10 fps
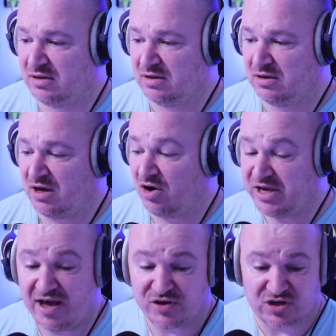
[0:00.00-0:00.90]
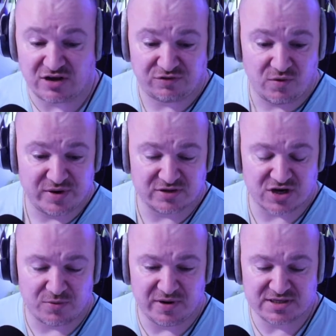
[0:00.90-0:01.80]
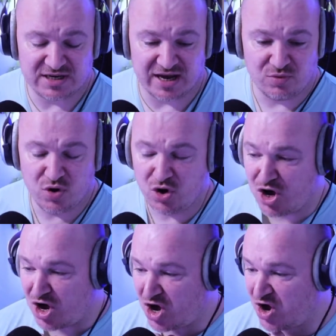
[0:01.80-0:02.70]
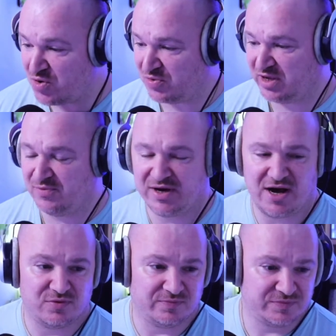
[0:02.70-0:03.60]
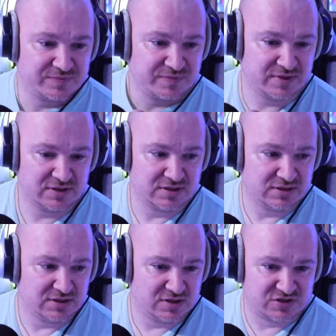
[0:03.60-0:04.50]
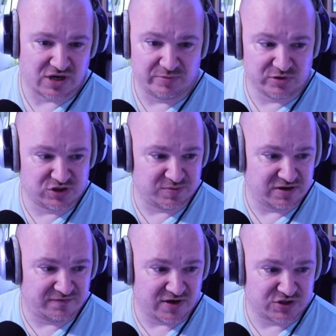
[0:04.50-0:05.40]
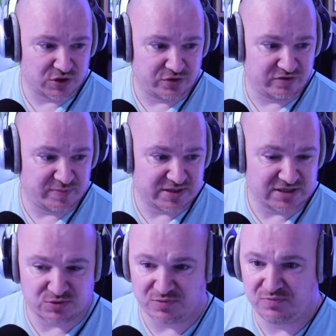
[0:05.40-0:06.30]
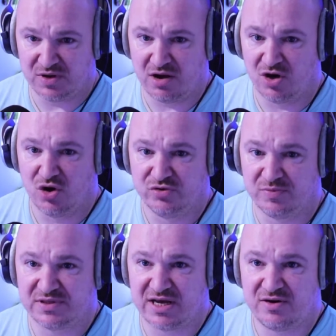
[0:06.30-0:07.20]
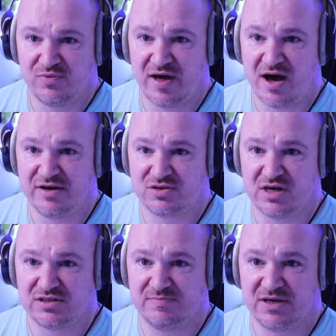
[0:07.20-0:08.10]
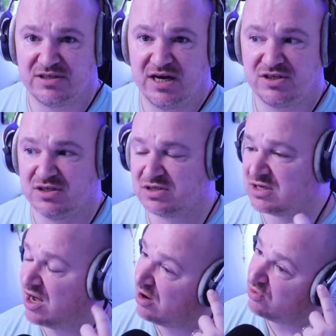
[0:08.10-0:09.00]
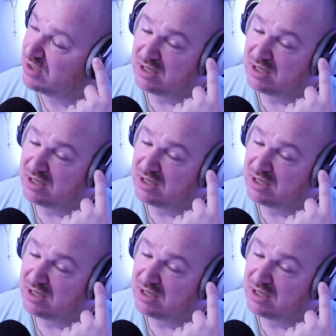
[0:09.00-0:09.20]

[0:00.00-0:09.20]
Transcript: Oh yeah, the transfer window's open, isn't it? Here we go. Solomon should be the first order of business with 100% without any stretch of the imagination. So,